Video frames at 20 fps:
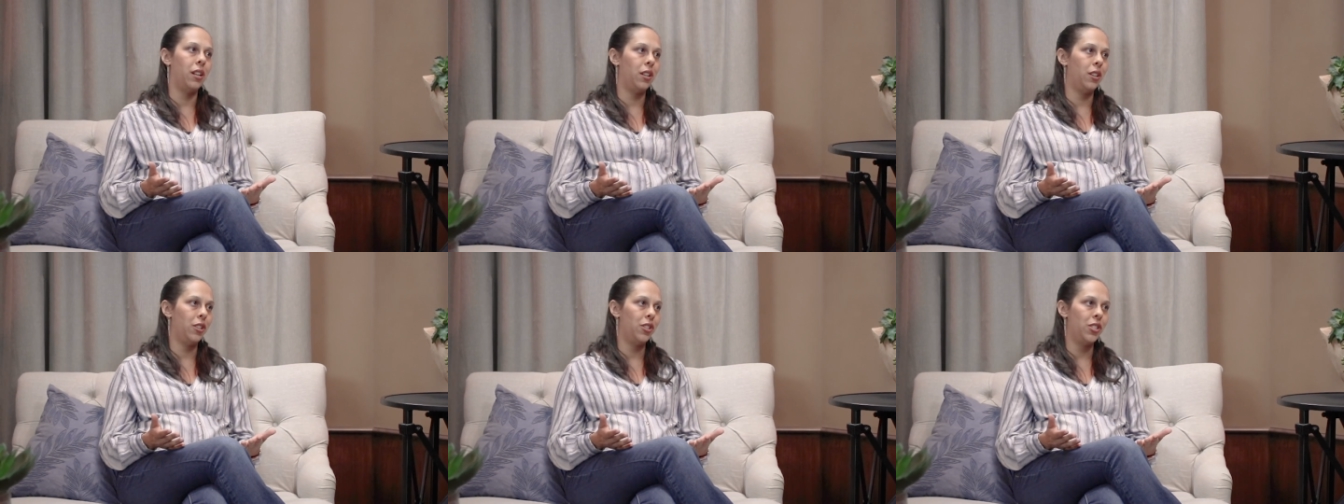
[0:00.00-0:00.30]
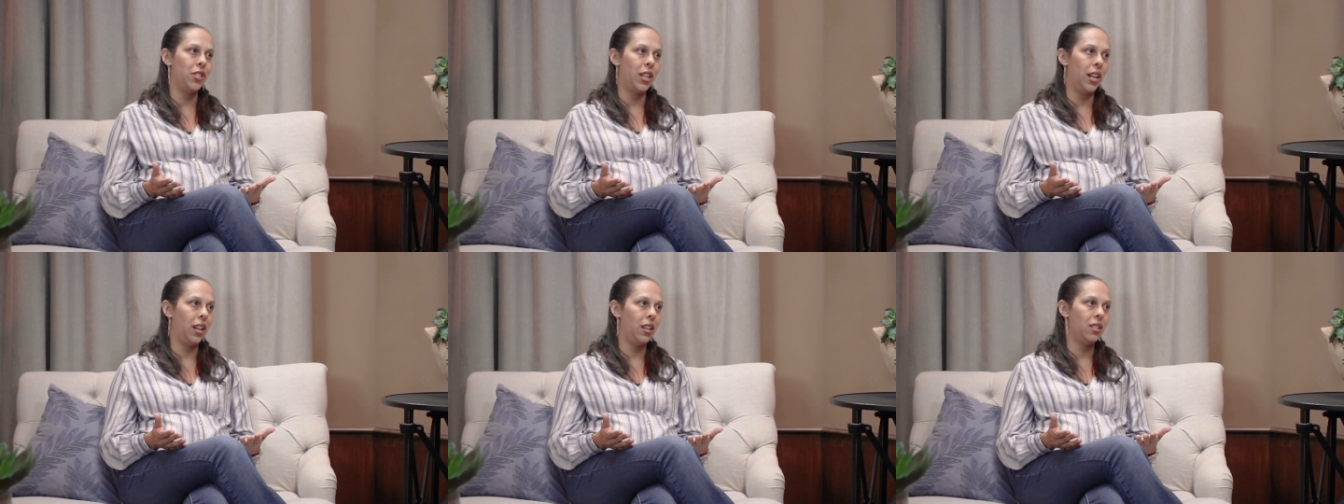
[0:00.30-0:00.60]
to
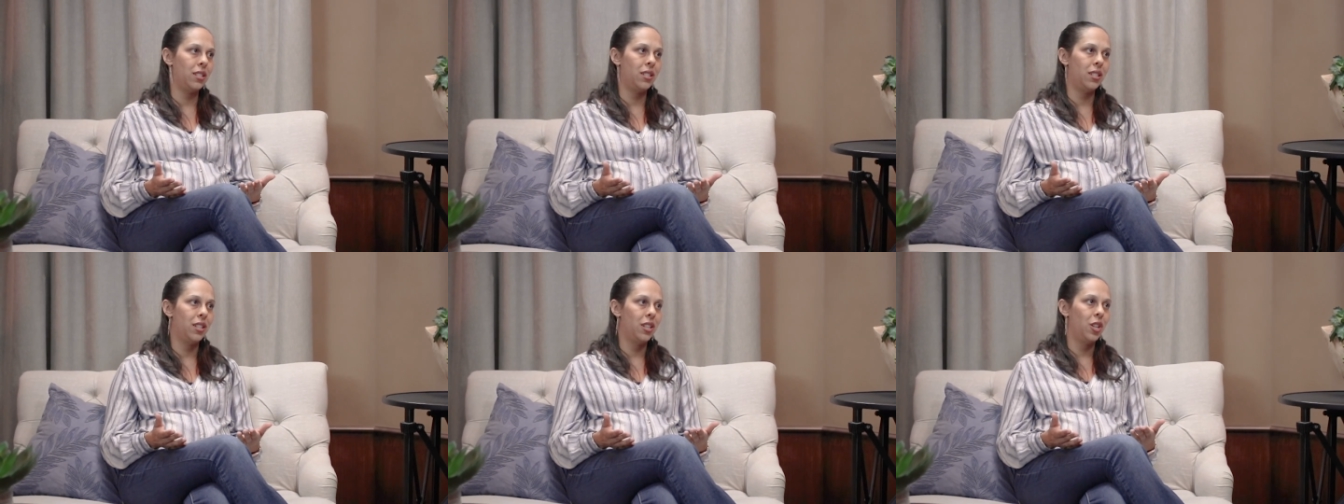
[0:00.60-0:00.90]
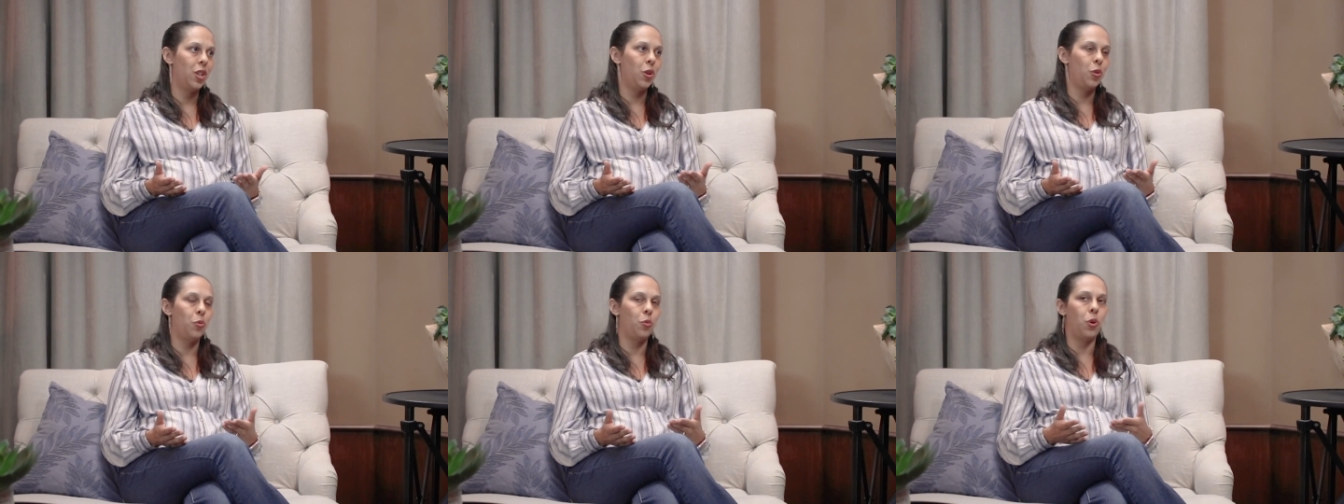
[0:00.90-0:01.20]
understand
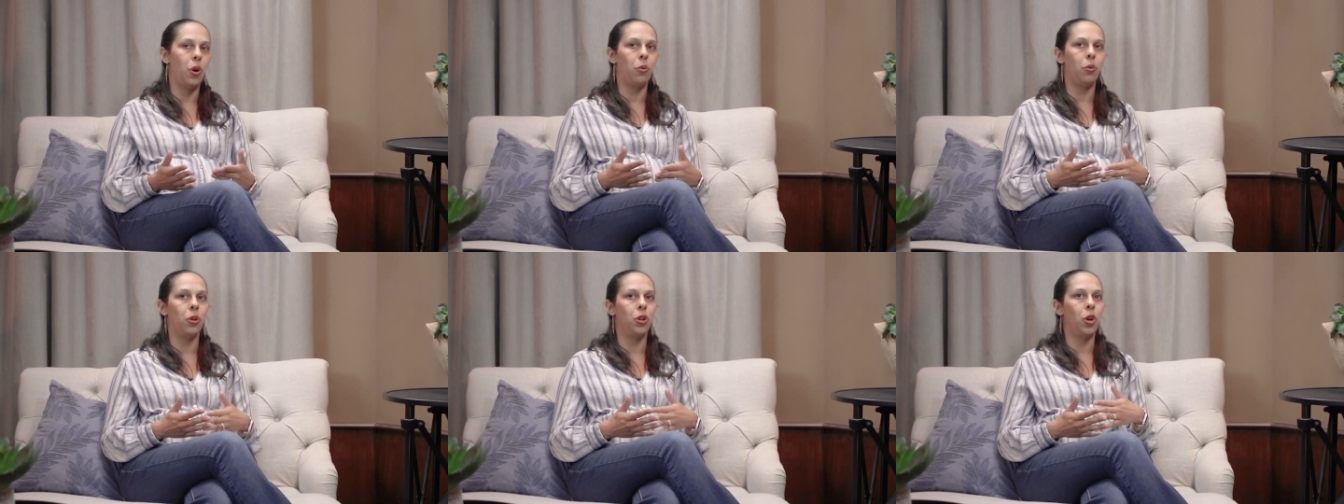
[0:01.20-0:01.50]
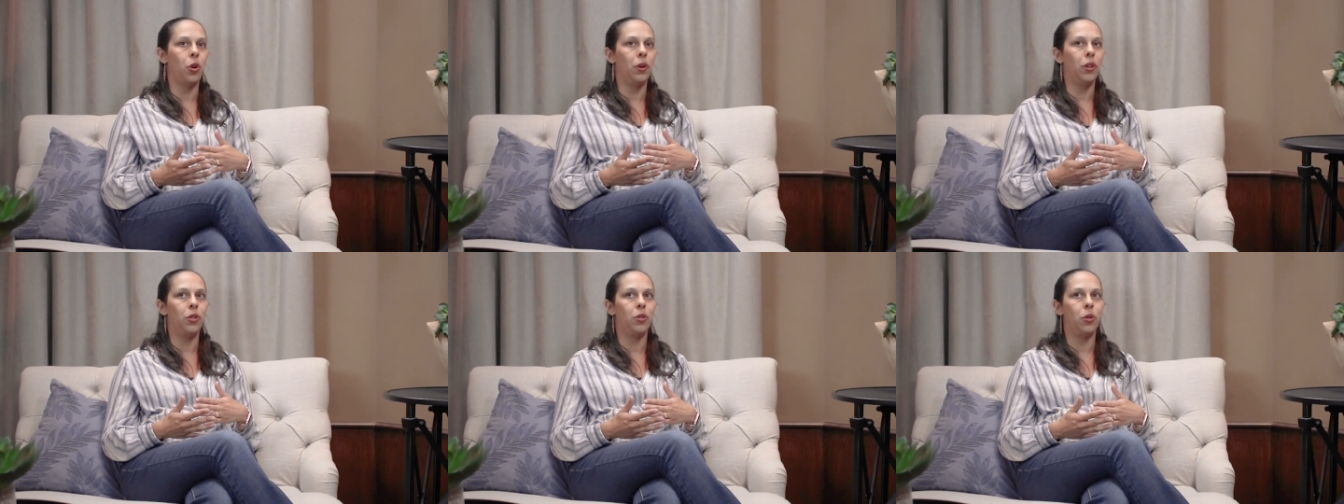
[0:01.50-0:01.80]
mm-hmm. what we're
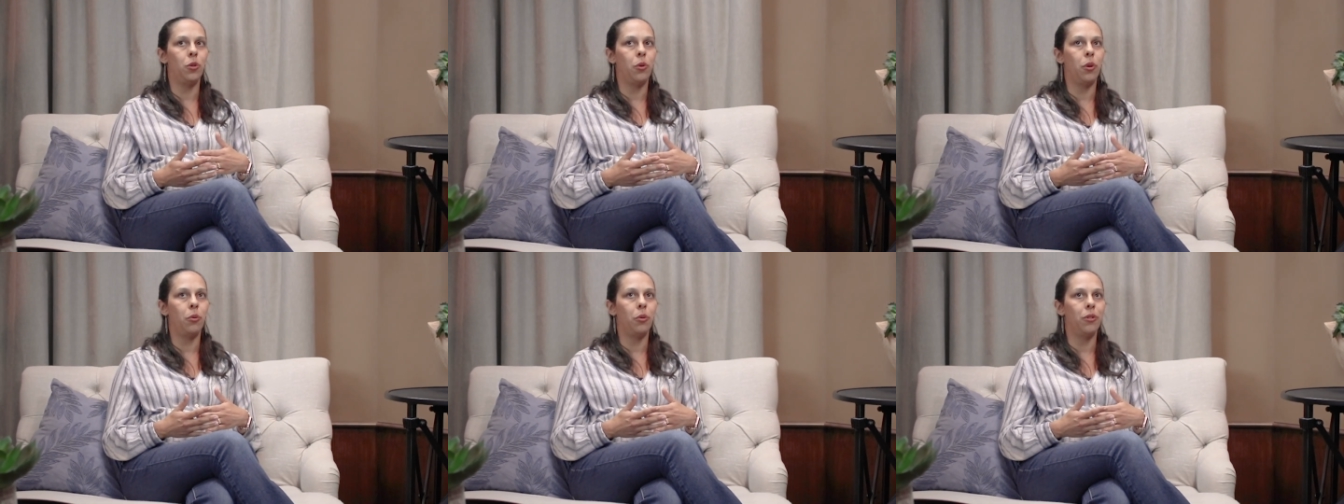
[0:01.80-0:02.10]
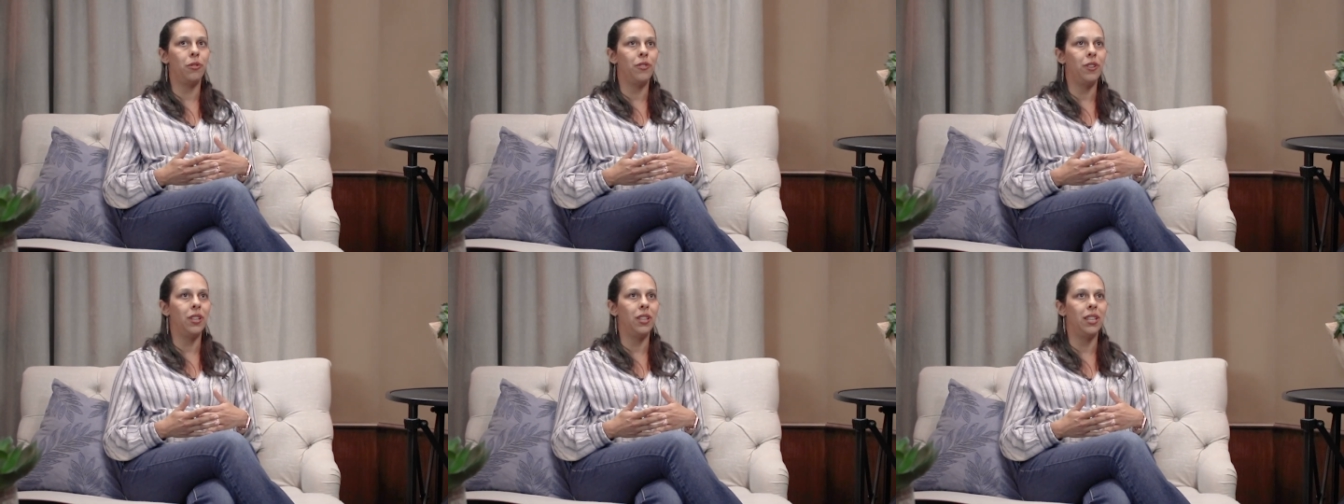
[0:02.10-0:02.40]
going through, what
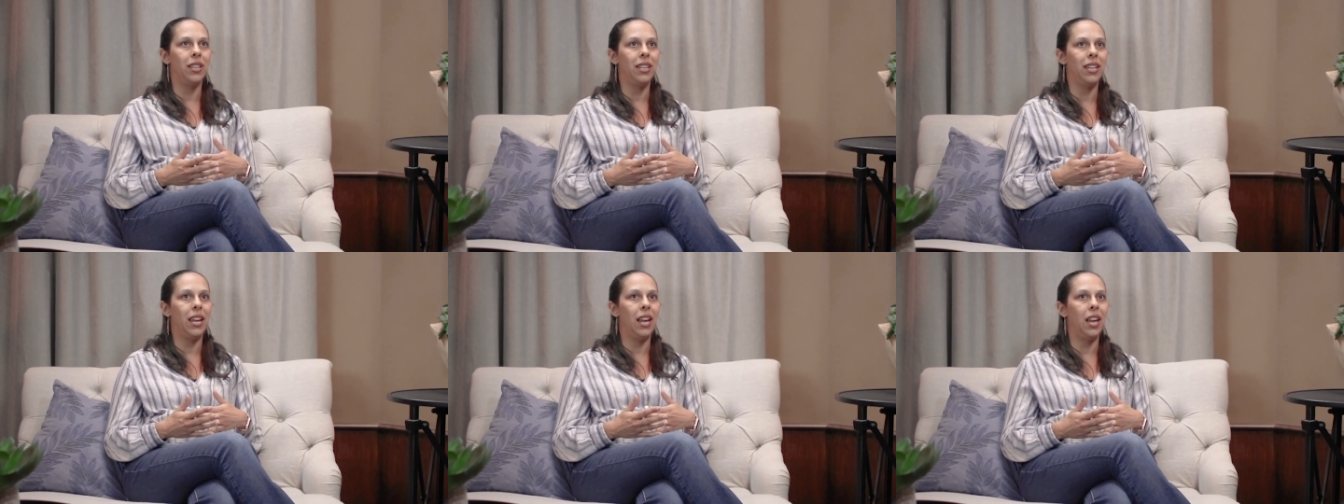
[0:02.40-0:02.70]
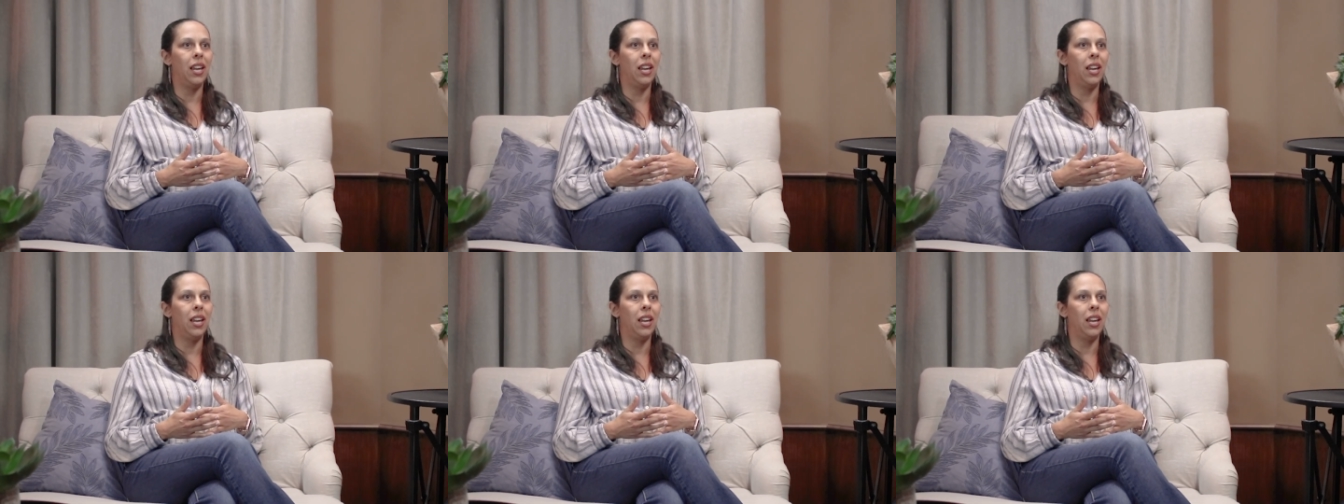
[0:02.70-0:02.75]
we're feeling.